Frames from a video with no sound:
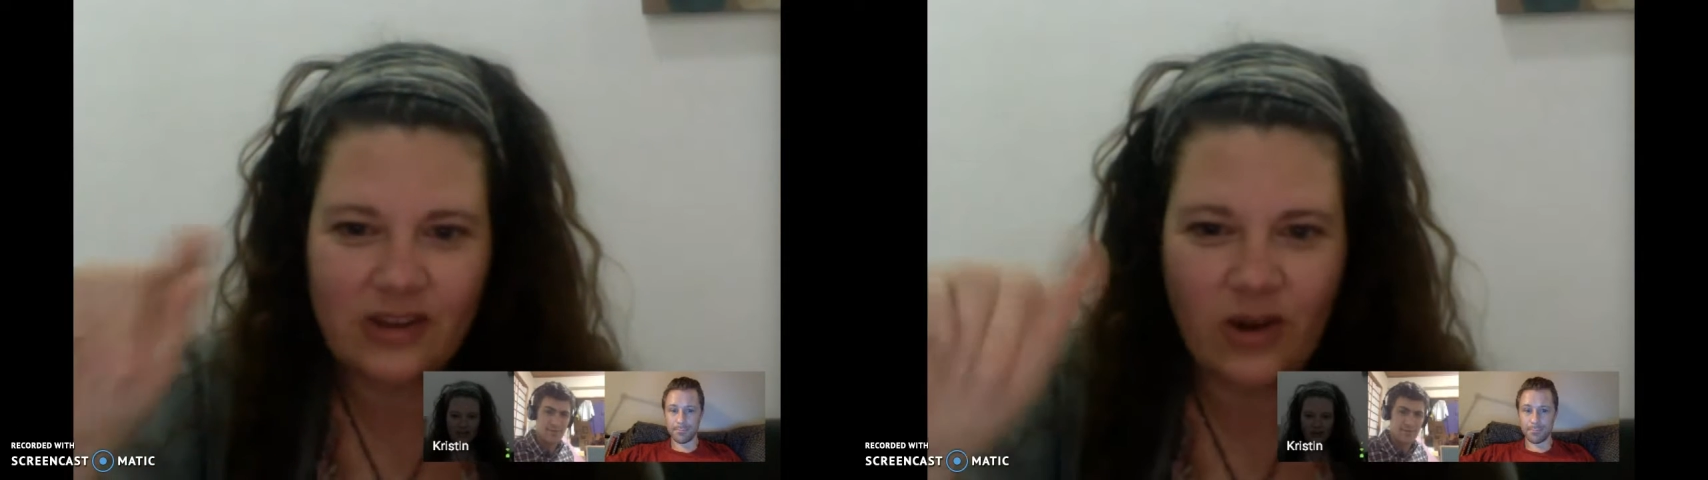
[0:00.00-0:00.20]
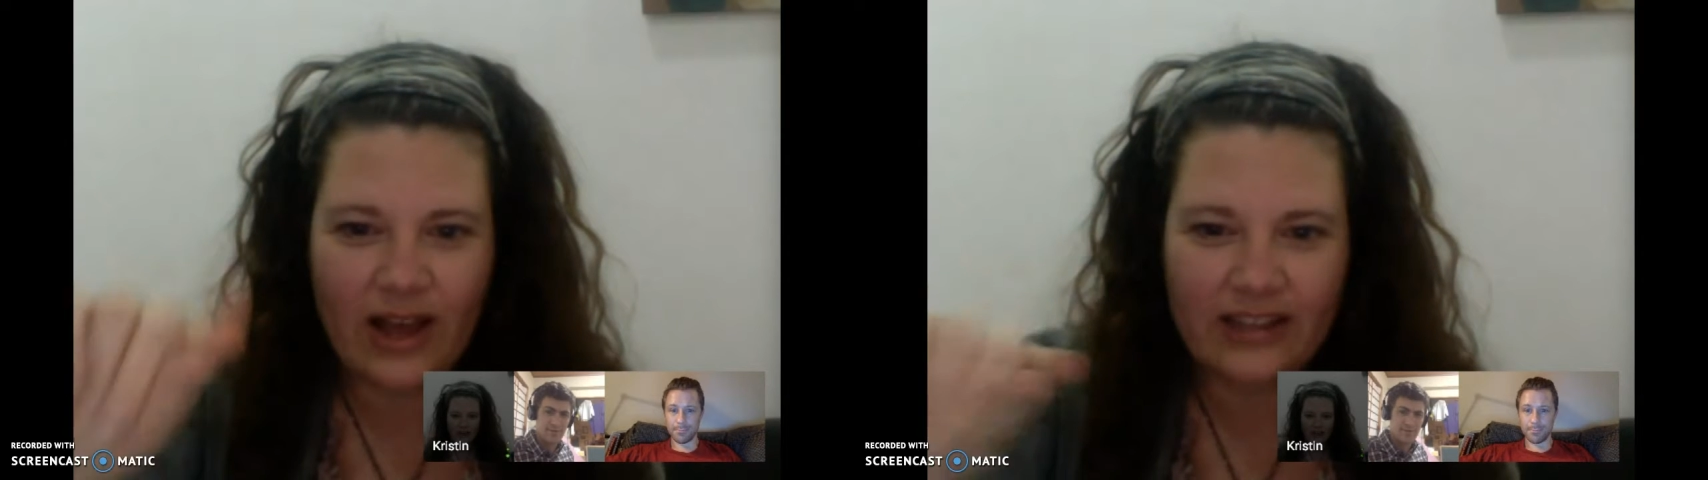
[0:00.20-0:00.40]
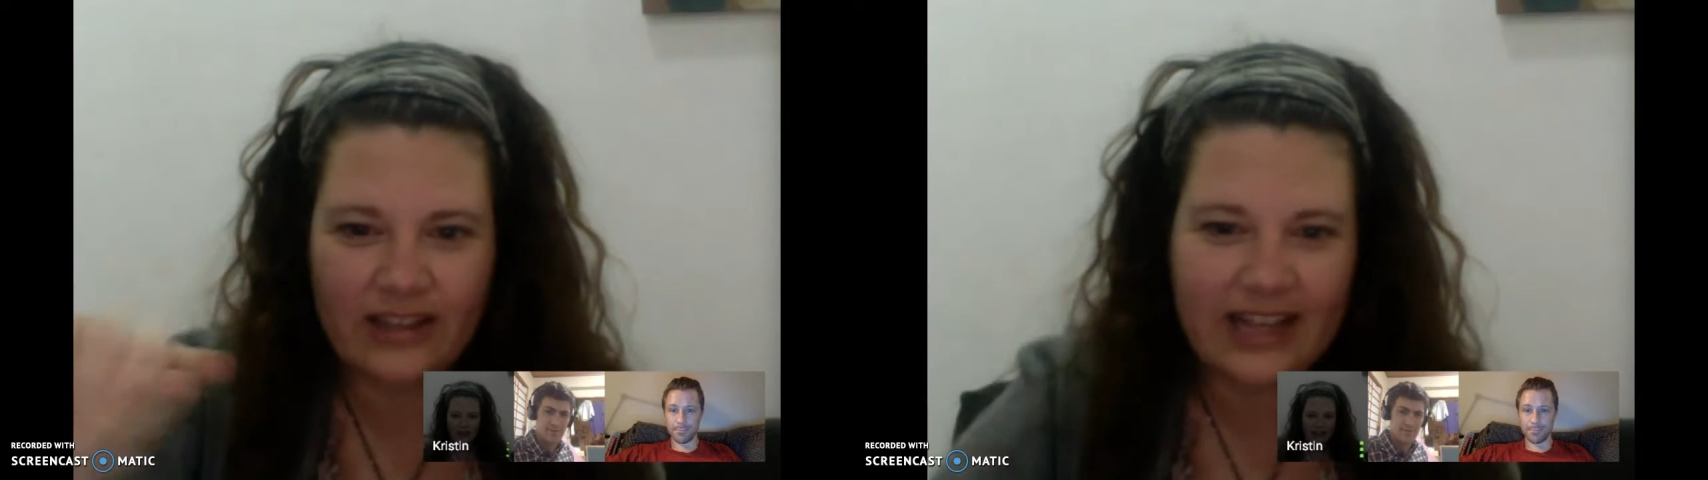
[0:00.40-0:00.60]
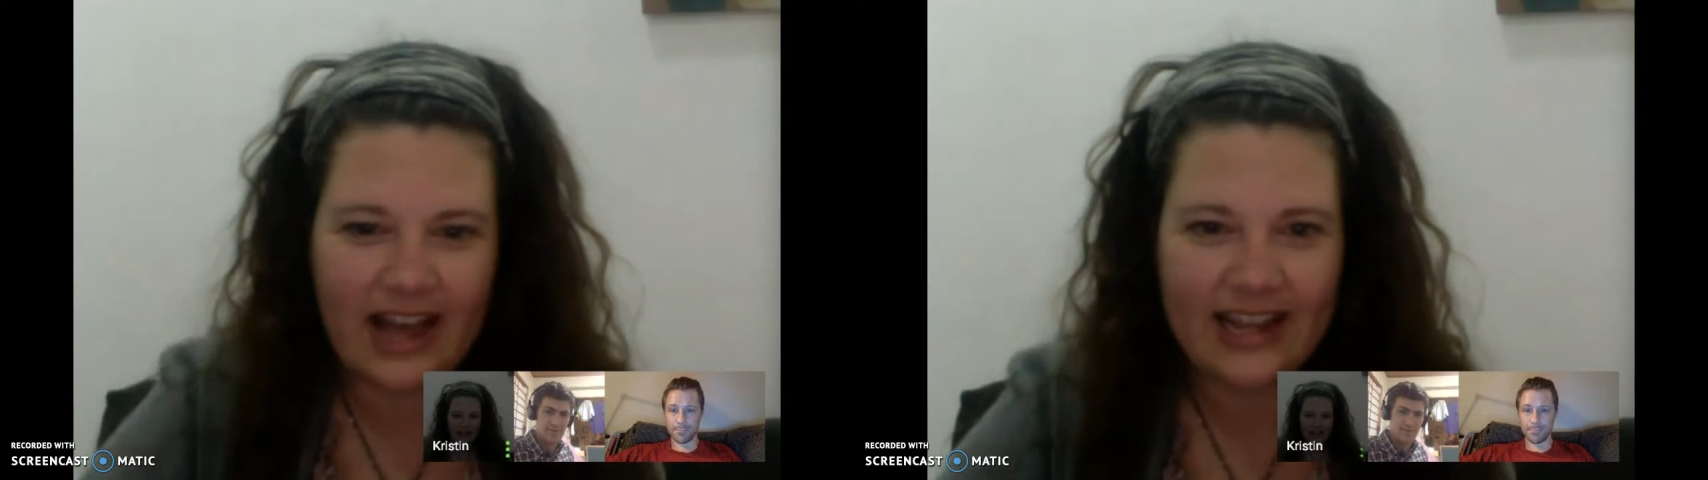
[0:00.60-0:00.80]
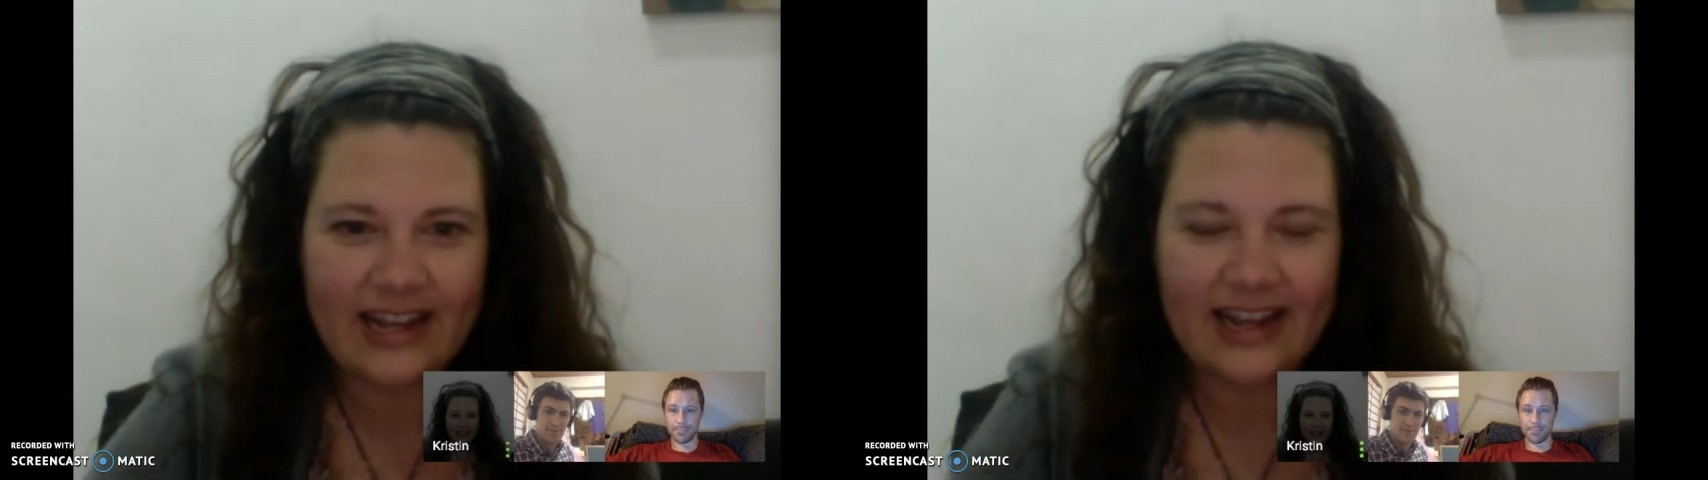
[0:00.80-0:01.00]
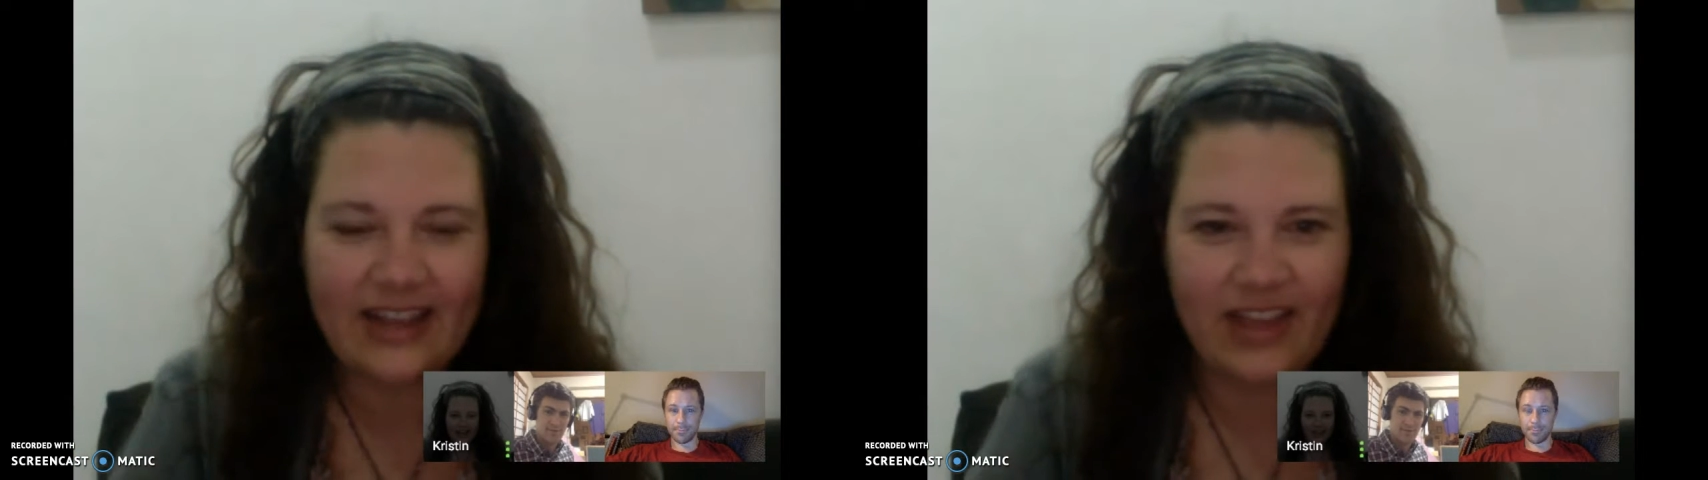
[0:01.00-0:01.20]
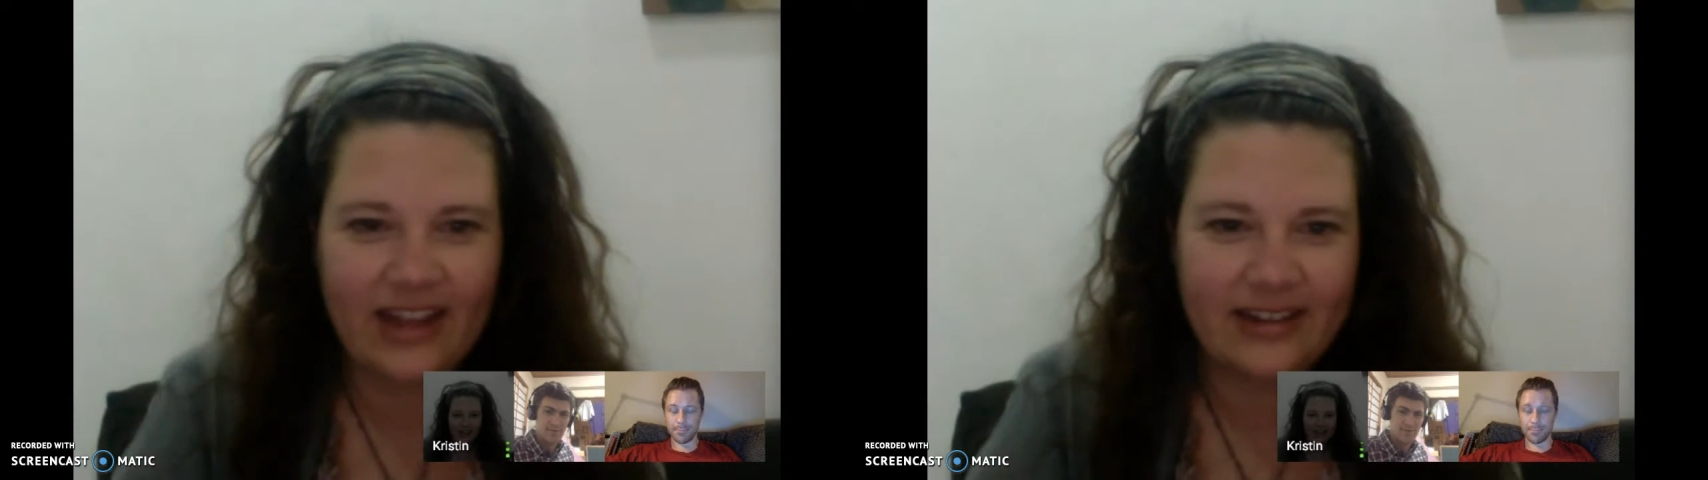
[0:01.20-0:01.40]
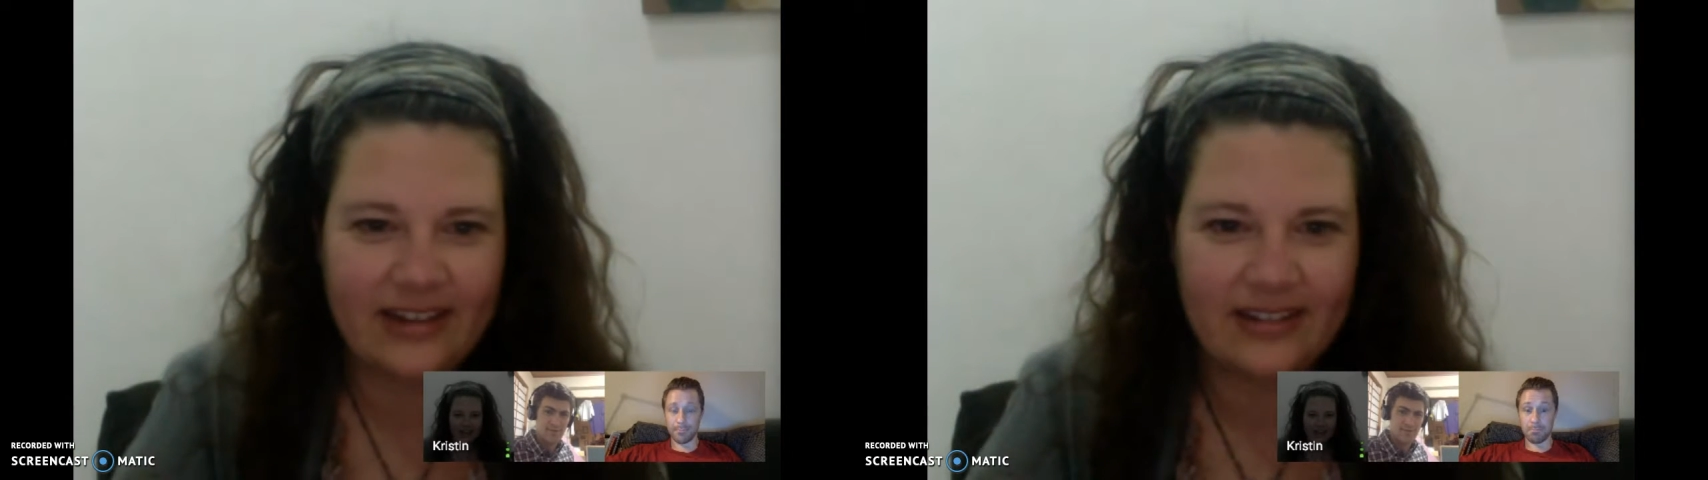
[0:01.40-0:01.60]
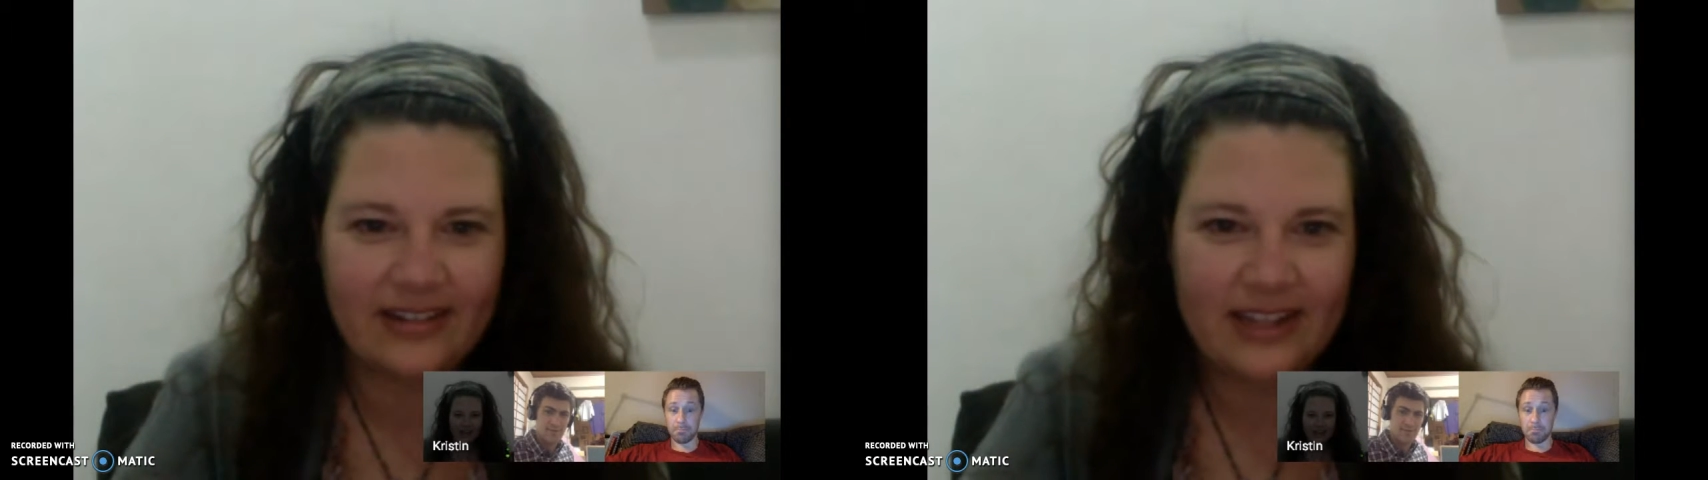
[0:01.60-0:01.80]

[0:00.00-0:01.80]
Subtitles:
so I click on it, and then